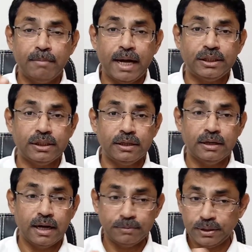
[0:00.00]
the
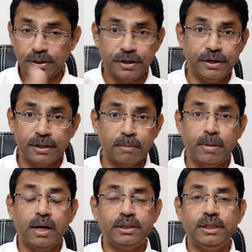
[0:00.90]
matter, after hearing the
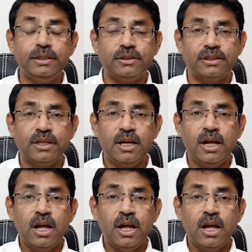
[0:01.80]
parties,